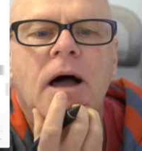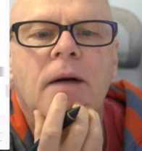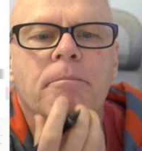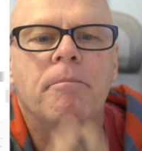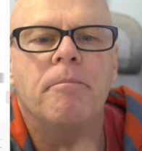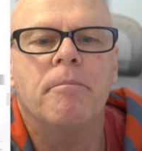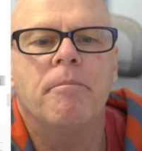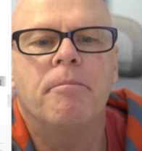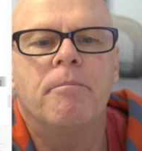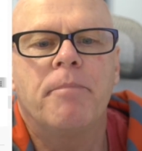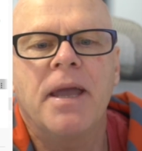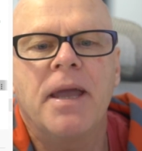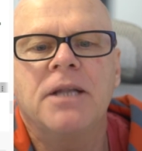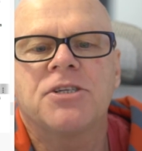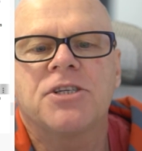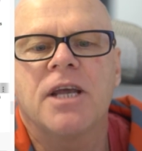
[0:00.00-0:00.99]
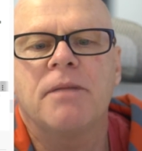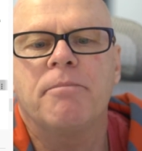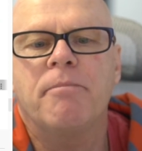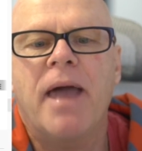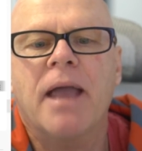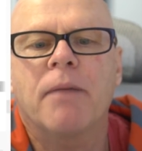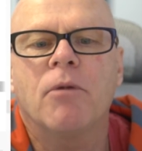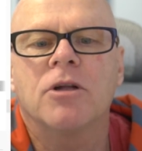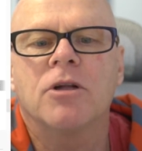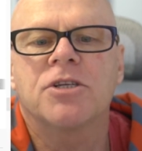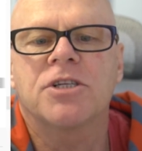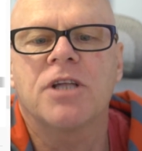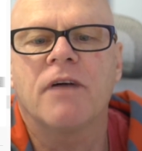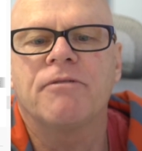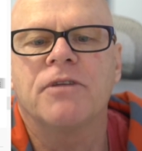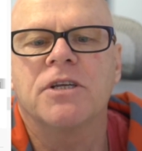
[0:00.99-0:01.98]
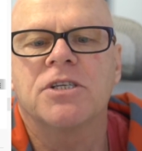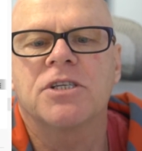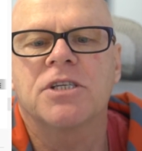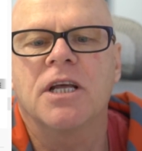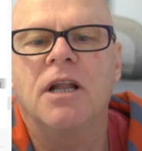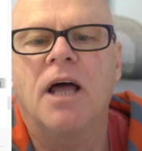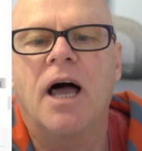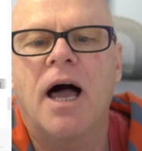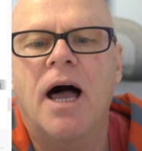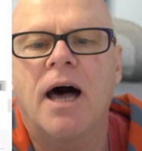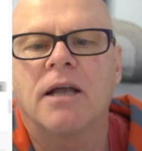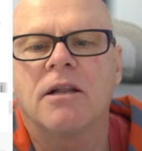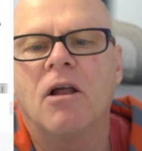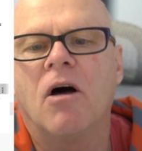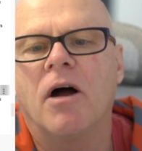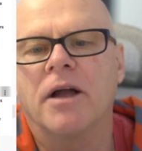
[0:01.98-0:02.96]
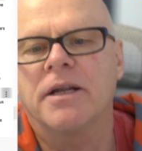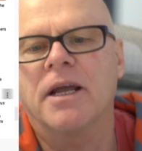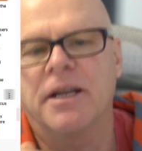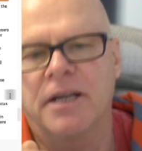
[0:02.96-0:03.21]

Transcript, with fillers: um, ben said MagMod stuff is still a hard light